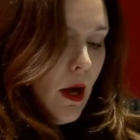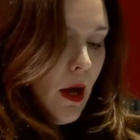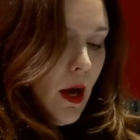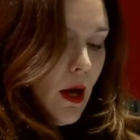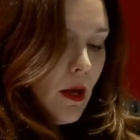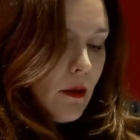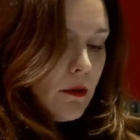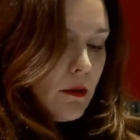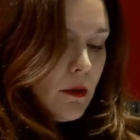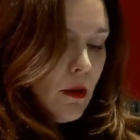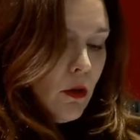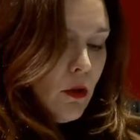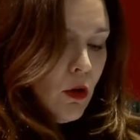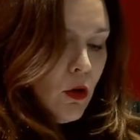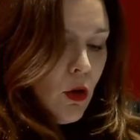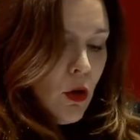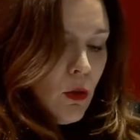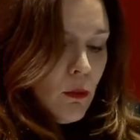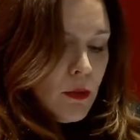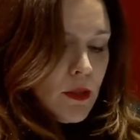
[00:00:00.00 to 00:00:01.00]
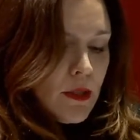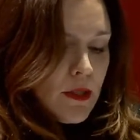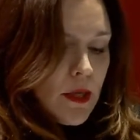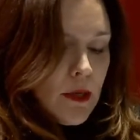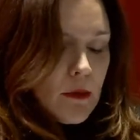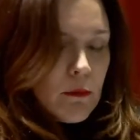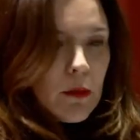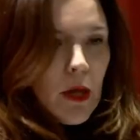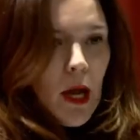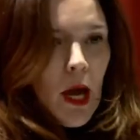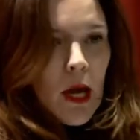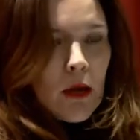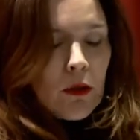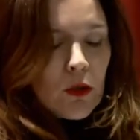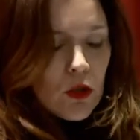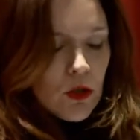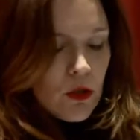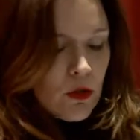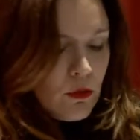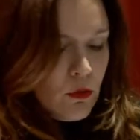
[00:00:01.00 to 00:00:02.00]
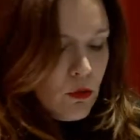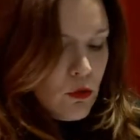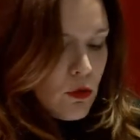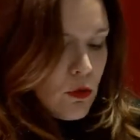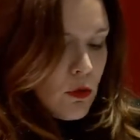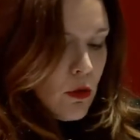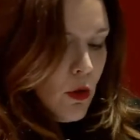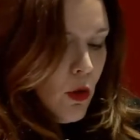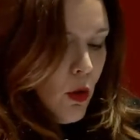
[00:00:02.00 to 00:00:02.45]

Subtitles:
and long-term actions